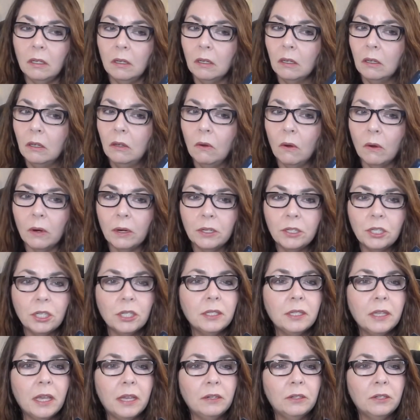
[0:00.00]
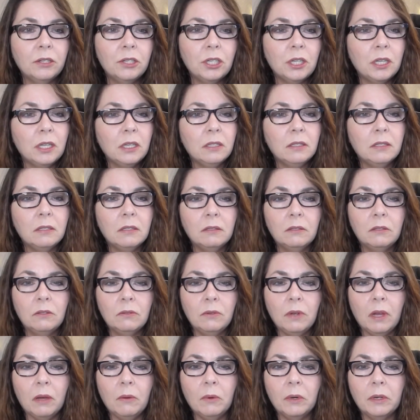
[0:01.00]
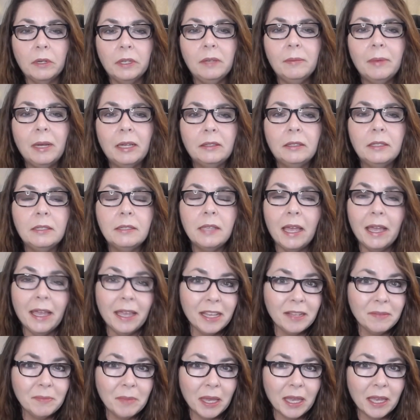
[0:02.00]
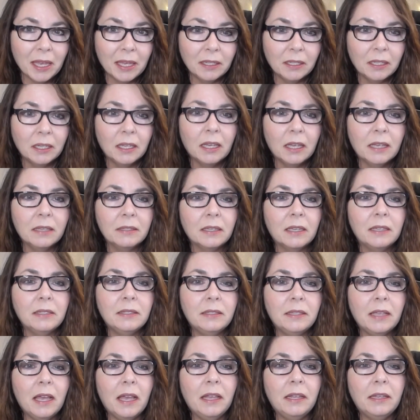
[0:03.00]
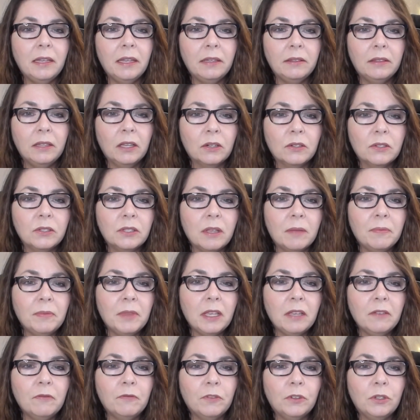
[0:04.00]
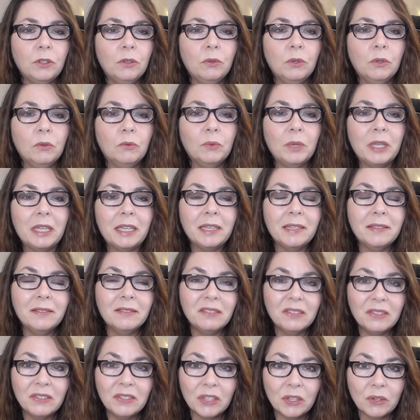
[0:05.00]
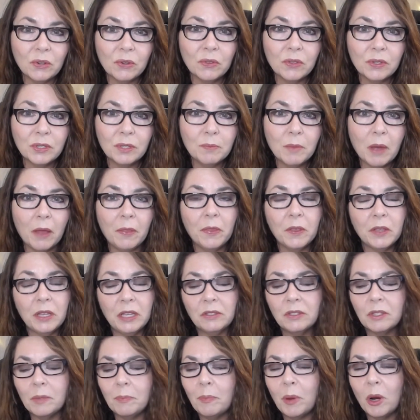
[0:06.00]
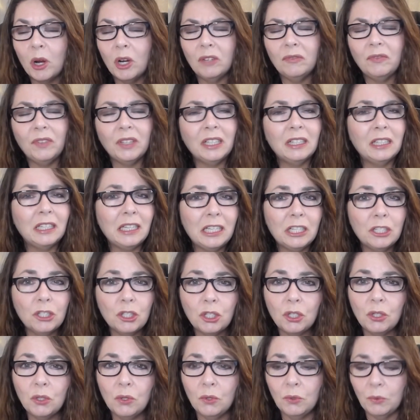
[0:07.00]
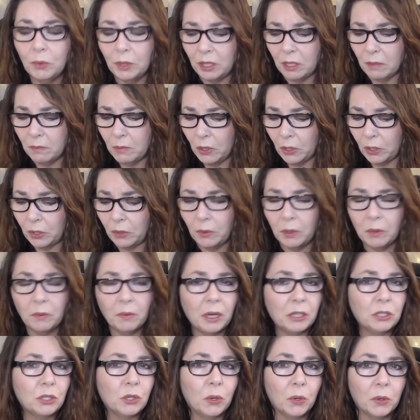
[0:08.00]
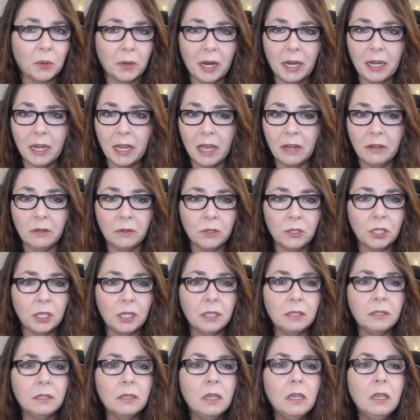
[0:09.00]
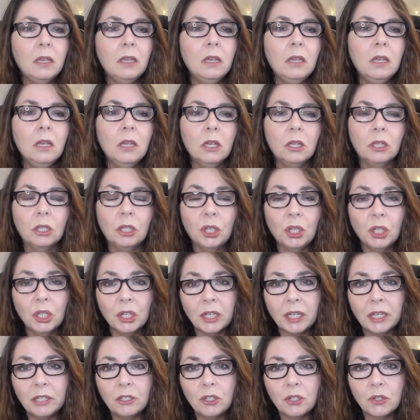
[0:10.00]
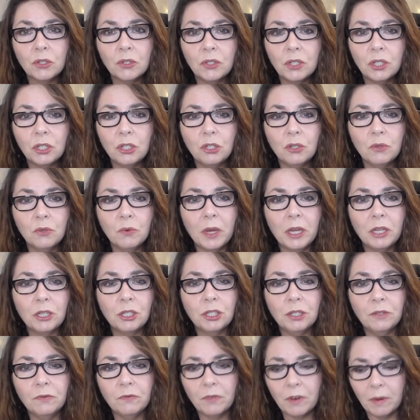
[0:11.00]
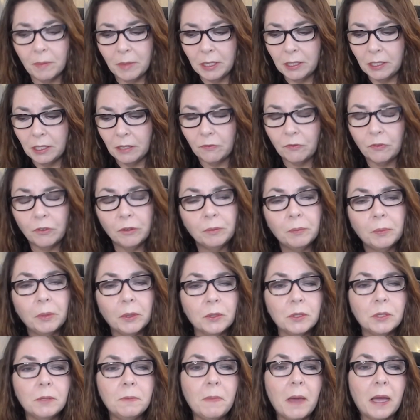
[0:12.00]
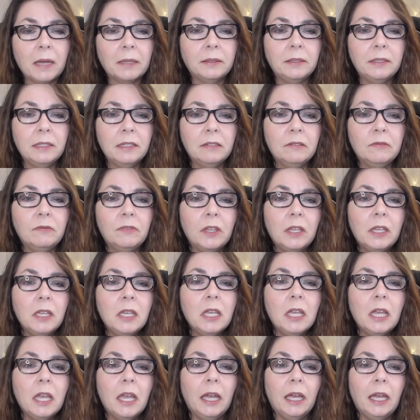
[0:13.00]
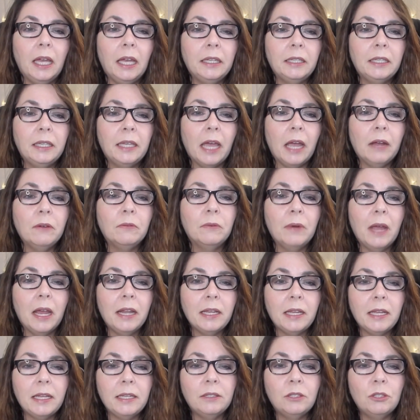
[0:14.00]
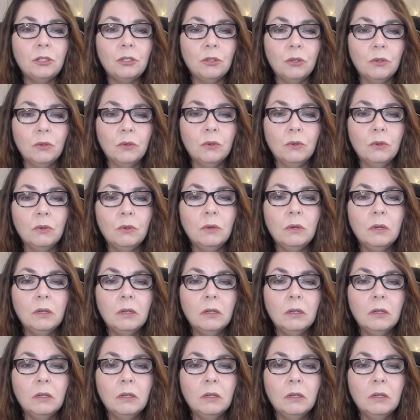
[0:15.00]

gorgeous energies. Do not worry about this hangman. As I said, there's something for you to reconsider this month. It's perfectly in tune with the Mercury retrograde energies. Look at your situation from a different perspective and get ready to